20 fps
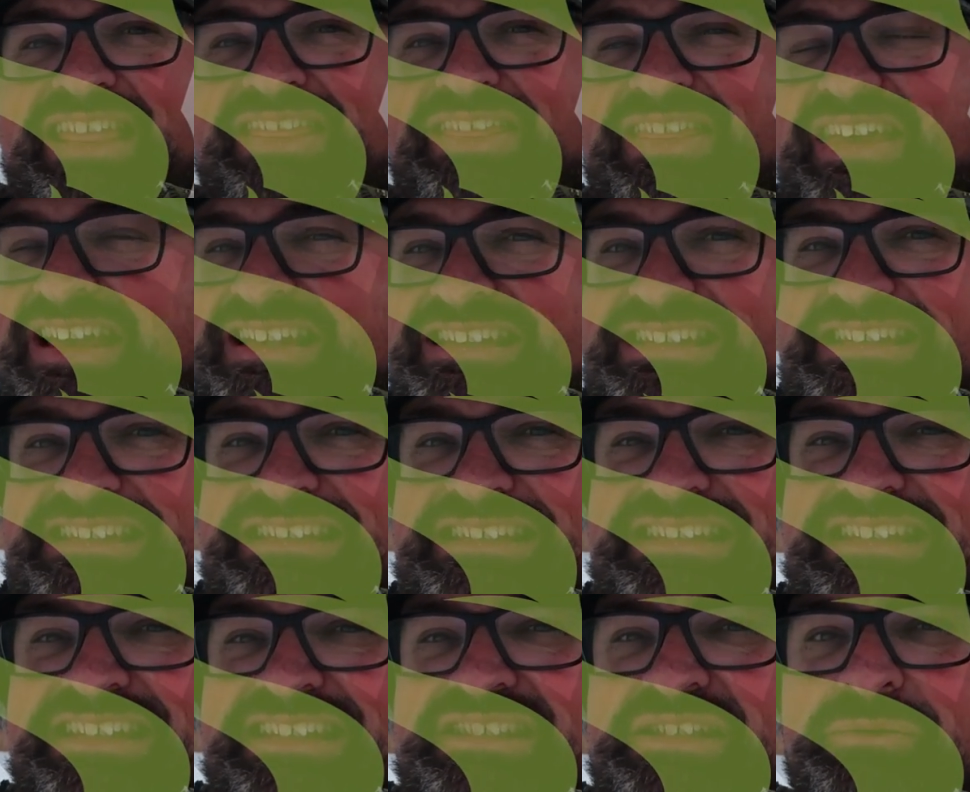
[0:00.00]

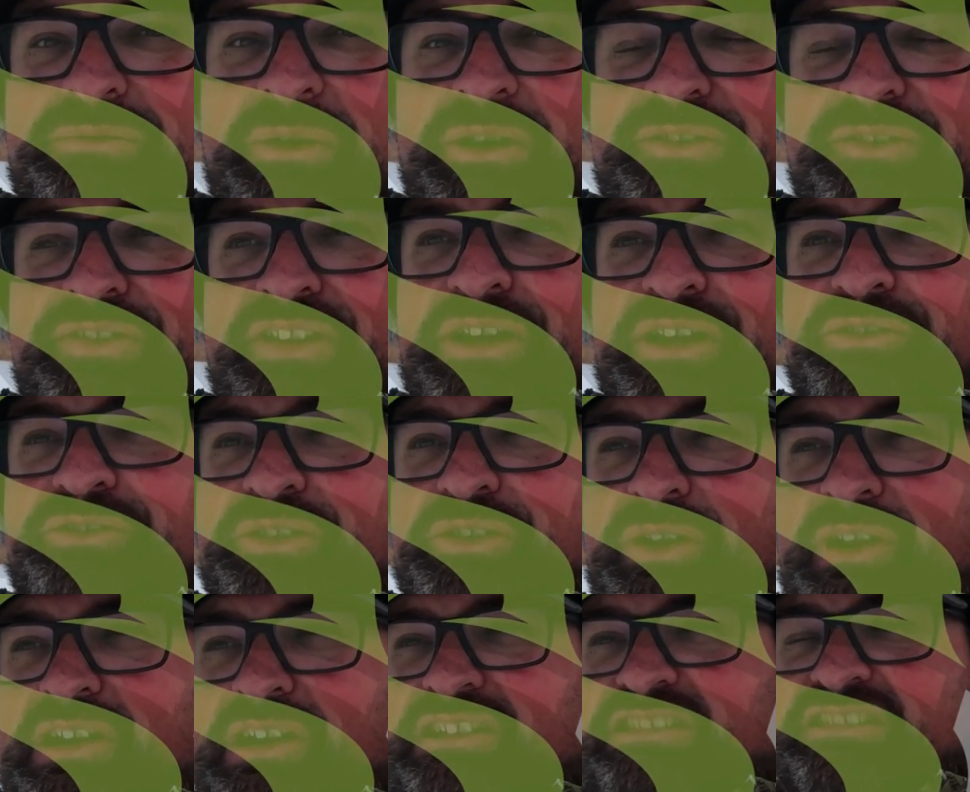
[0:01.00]
This is the wonderful
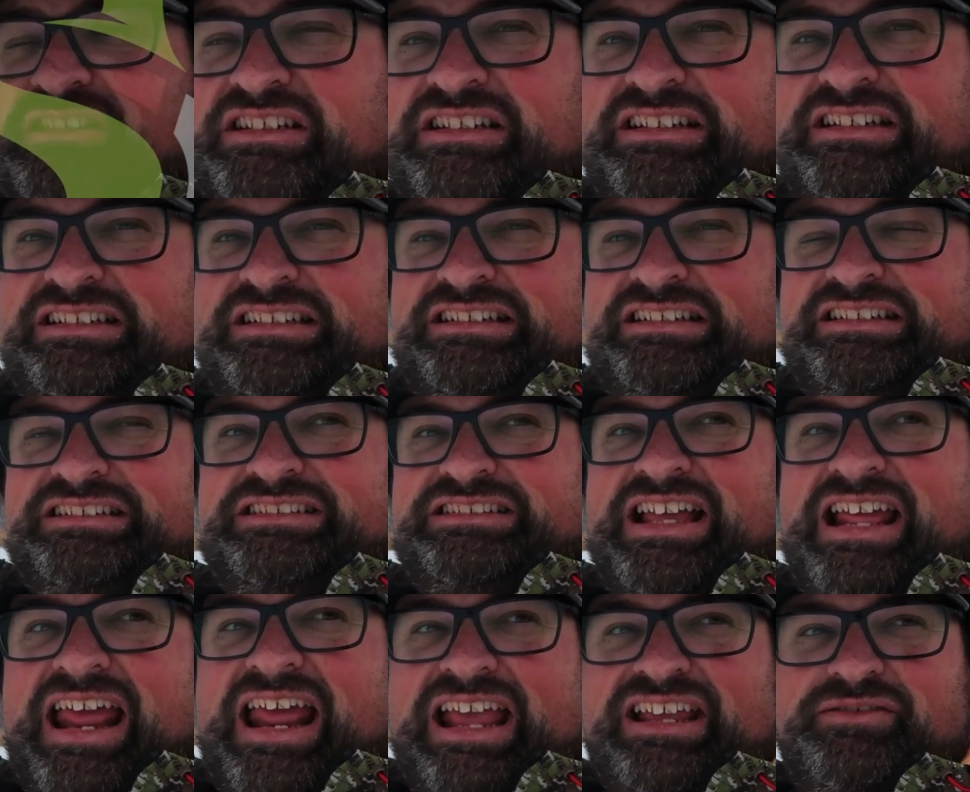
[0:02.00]
outdoors.
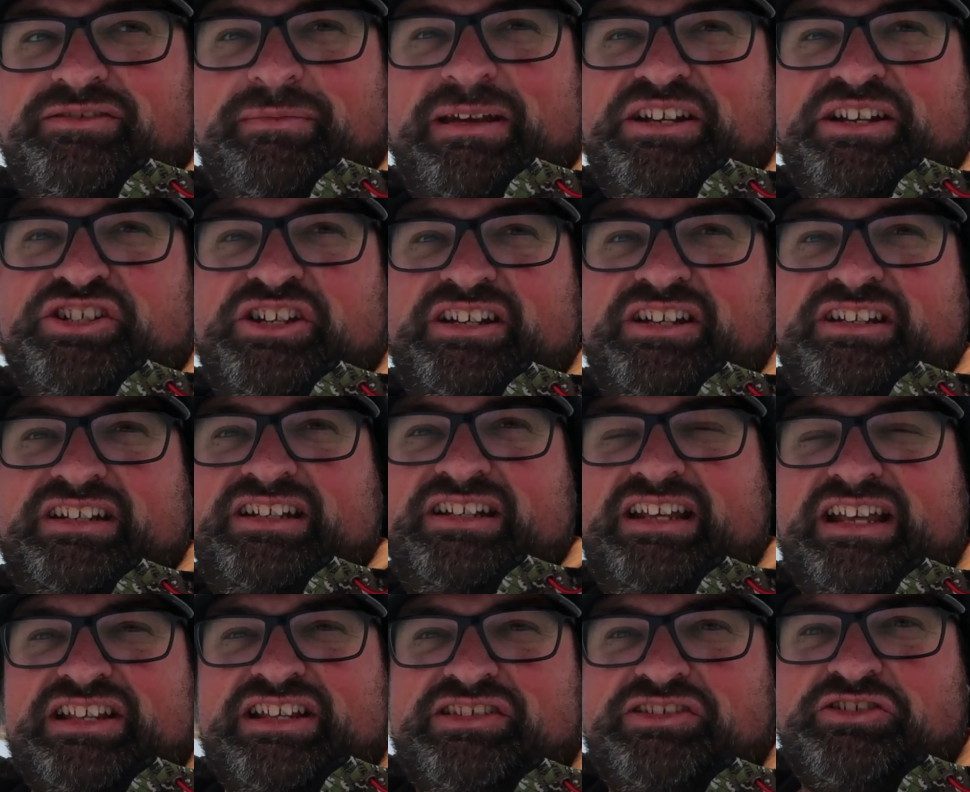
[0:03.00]
Today's mission
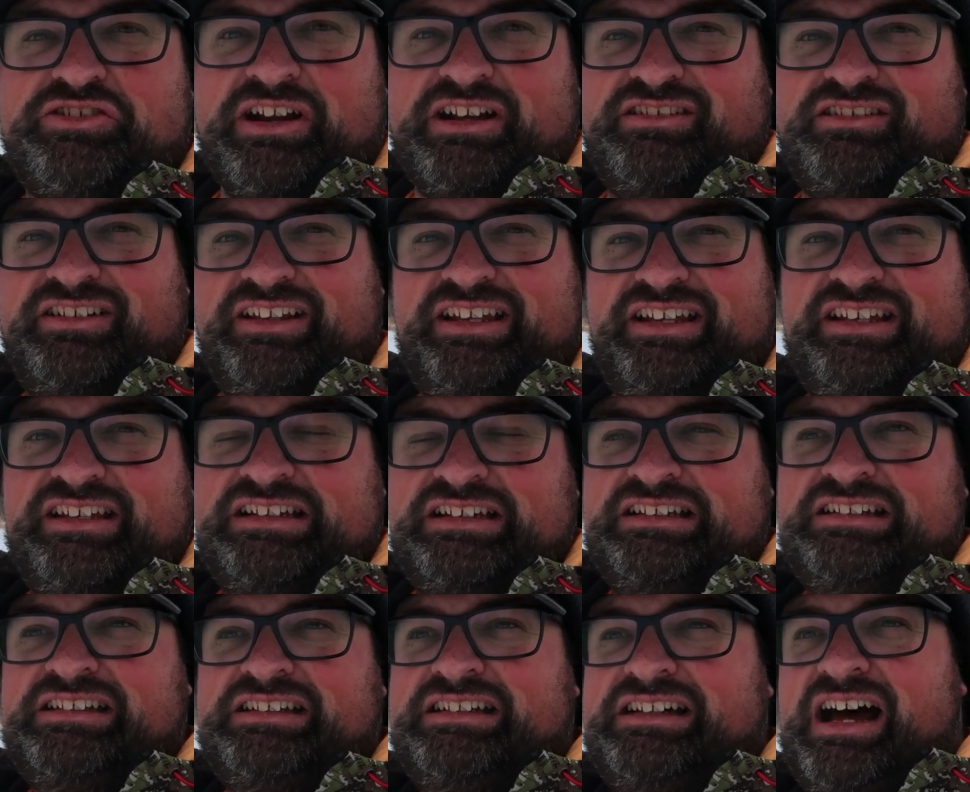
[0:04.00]
is strictly
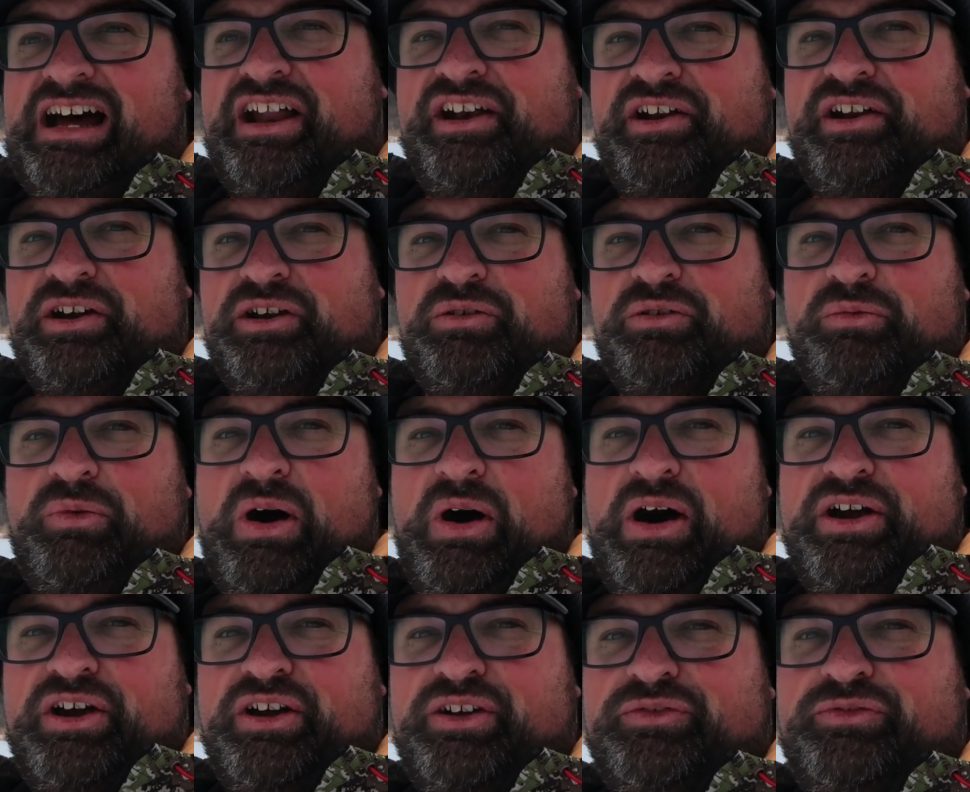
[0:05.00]

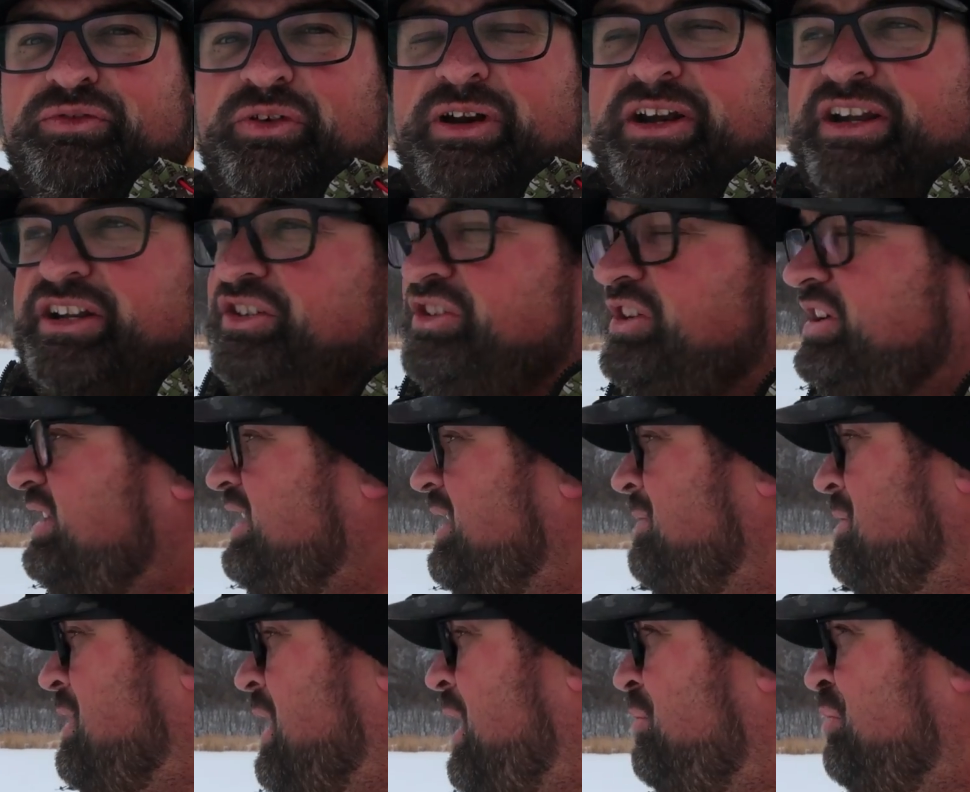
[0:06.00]
underwater footage.
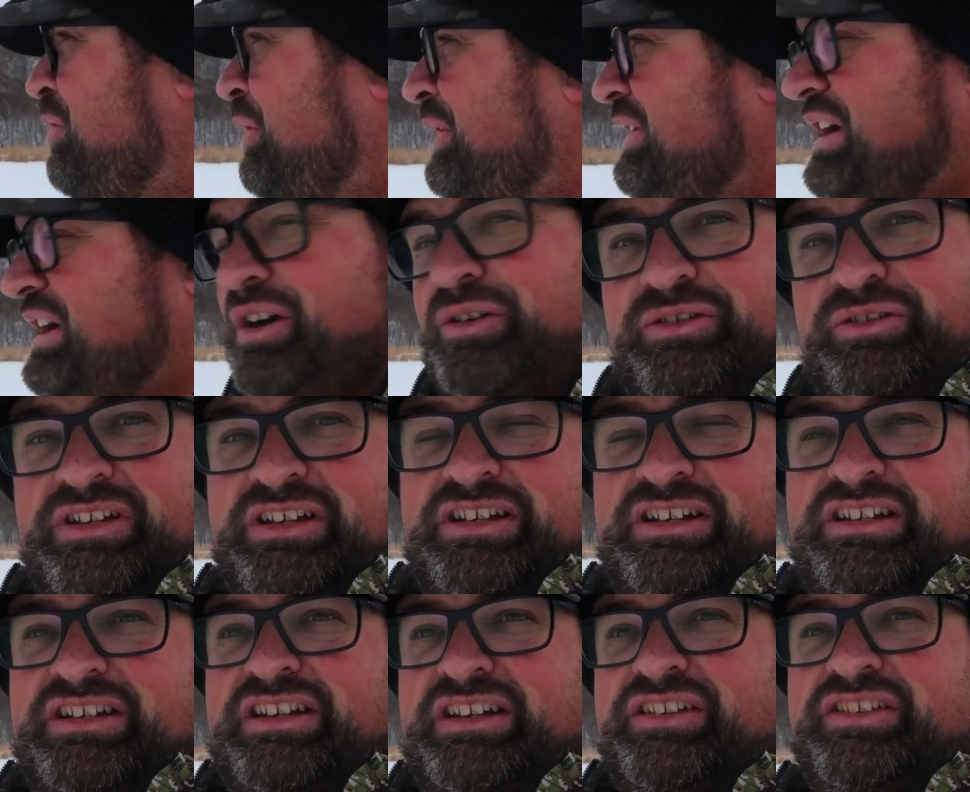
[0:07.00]
I'm not pulling out
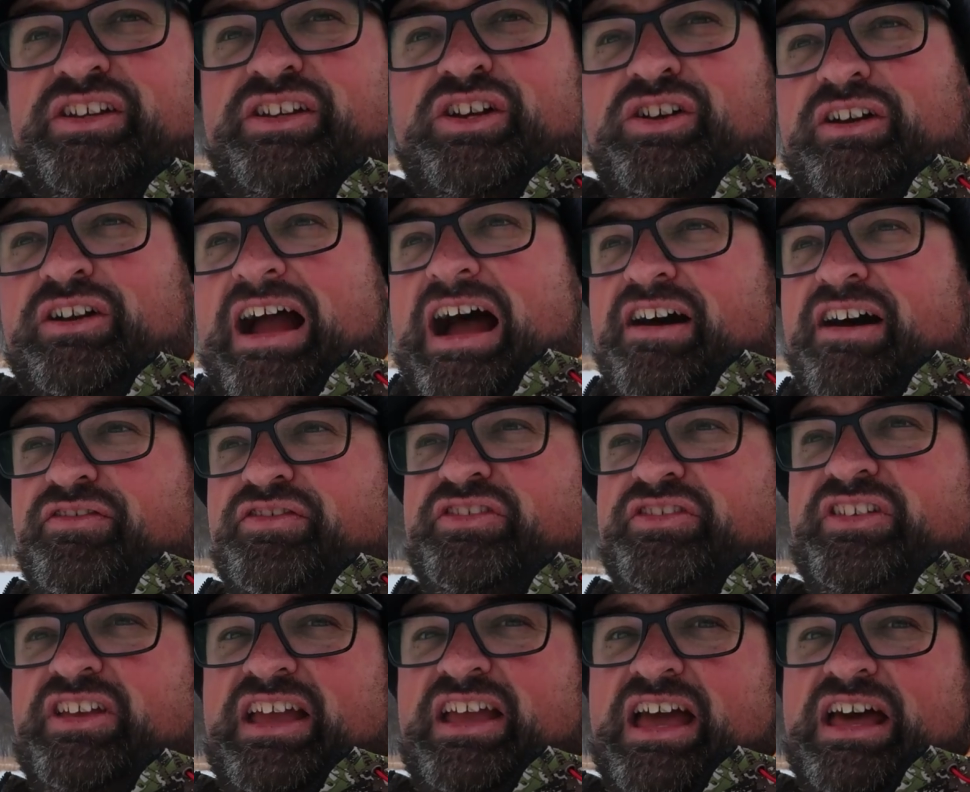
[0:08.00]
the
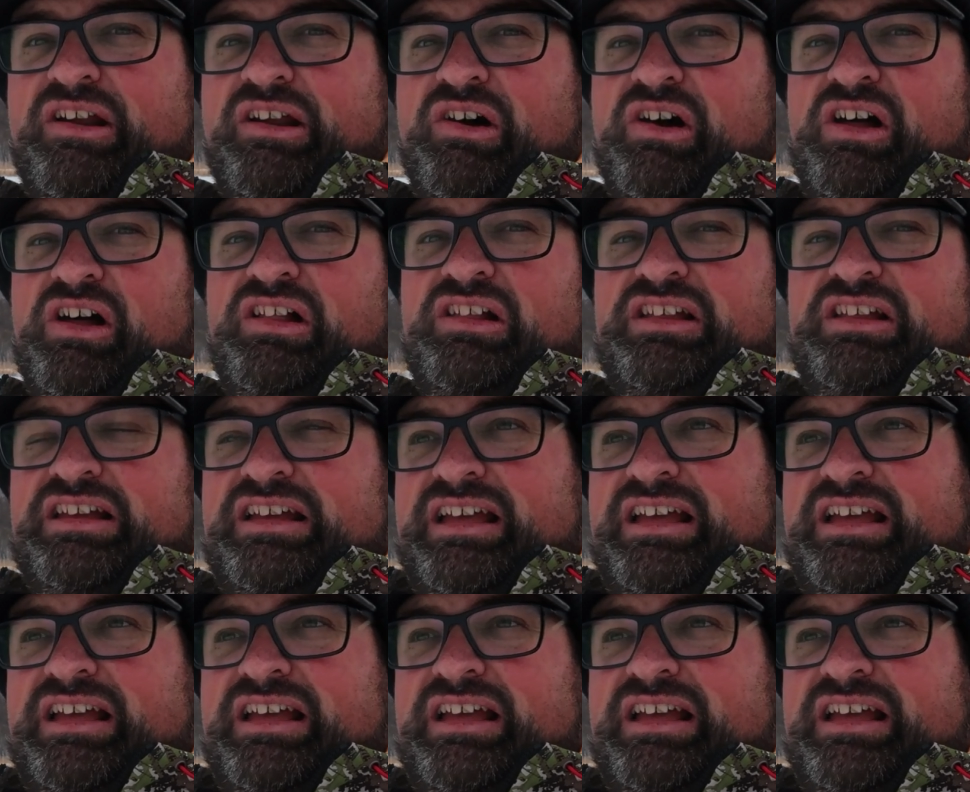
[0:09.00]
graphs at all.